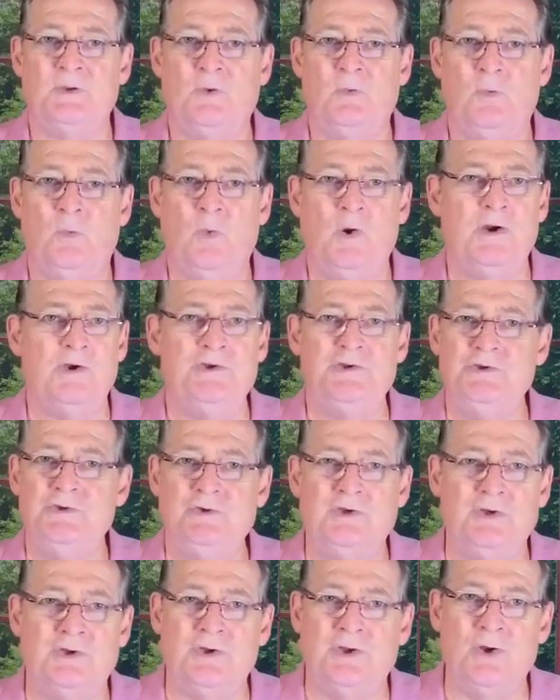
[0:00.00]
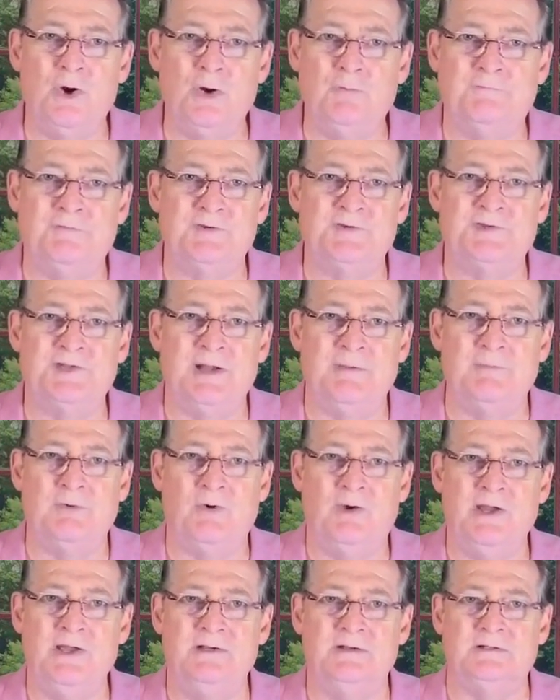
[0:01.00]
where are you going to go for something
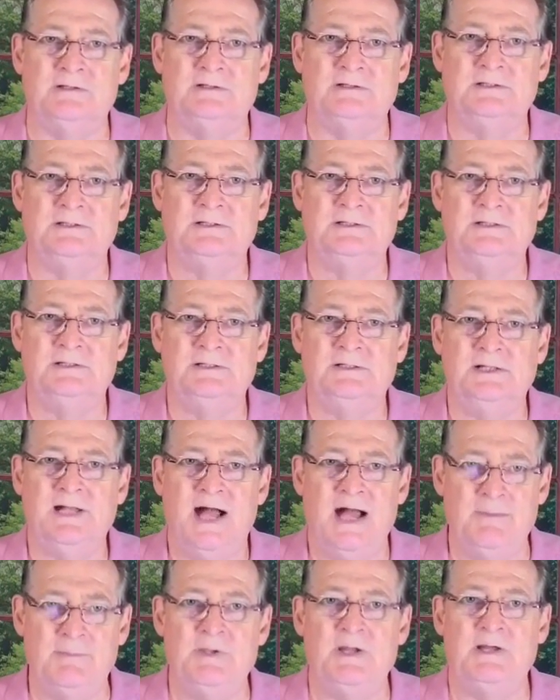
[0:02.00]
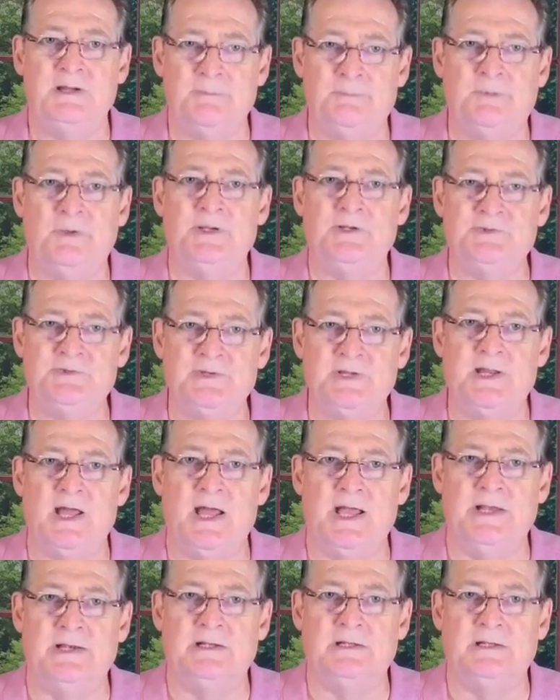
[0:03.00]
greater? Mm-hmm. I'm going to preach tonight.